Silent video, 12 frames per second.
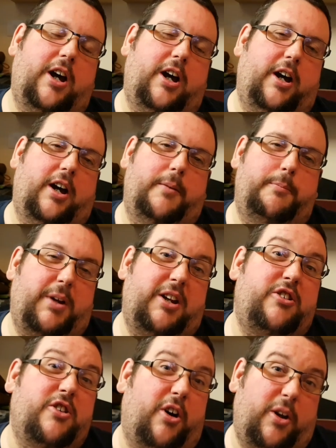but
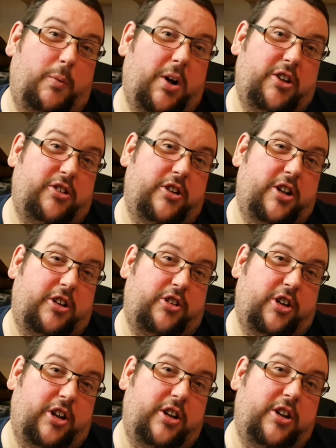it's not in the worst
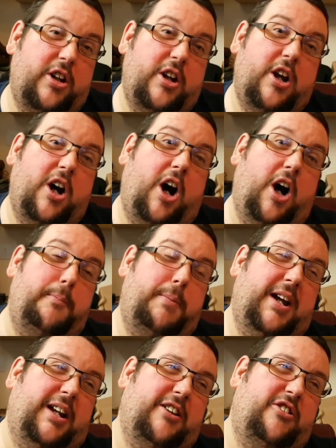condition. I
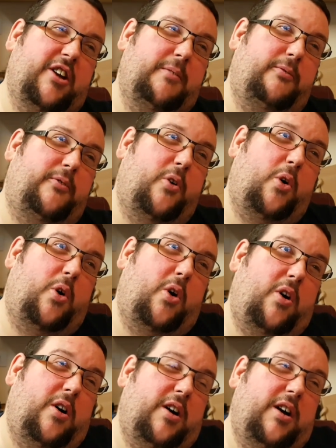picked this up for